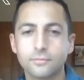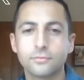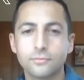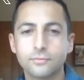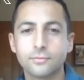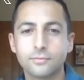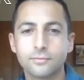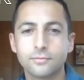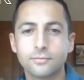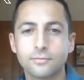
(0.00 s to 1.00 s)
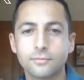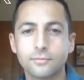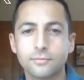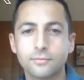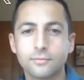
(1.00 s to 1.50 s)

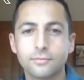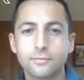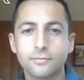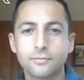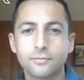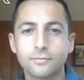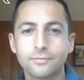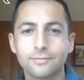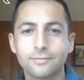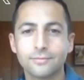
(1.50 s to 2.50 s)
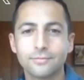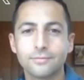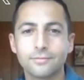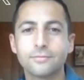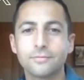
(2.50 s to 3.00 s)

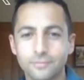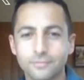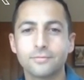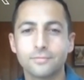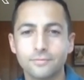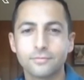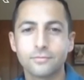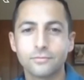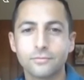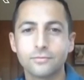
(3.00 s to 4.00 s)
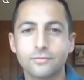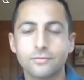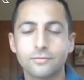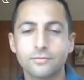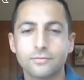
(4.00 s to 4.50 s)

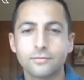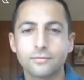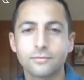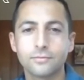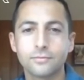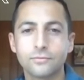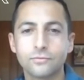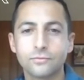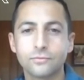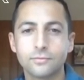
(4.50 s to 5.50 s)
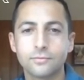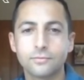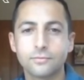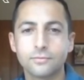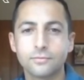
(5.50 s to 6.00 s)

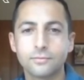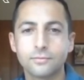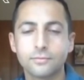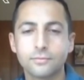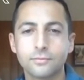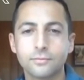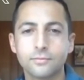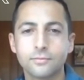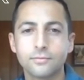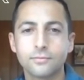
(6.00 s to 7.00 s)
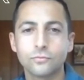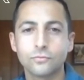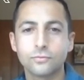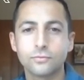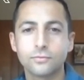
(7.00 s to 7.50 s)

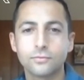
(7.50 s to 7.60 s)
[no speech]